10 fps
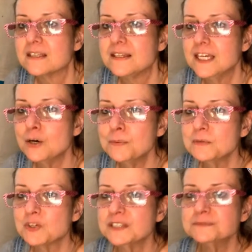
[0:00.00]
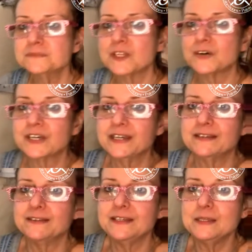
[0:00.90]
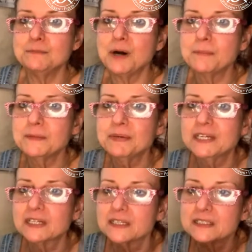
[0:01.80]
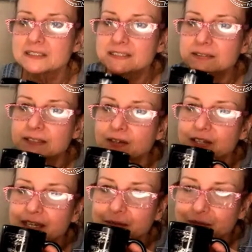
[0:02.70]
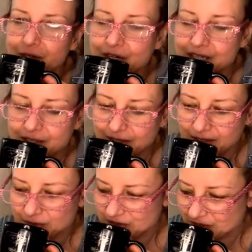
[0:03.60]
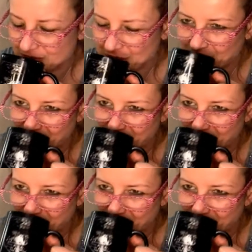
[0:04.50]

The open one. Okay, the poppy petals. Okay, all right, I use those.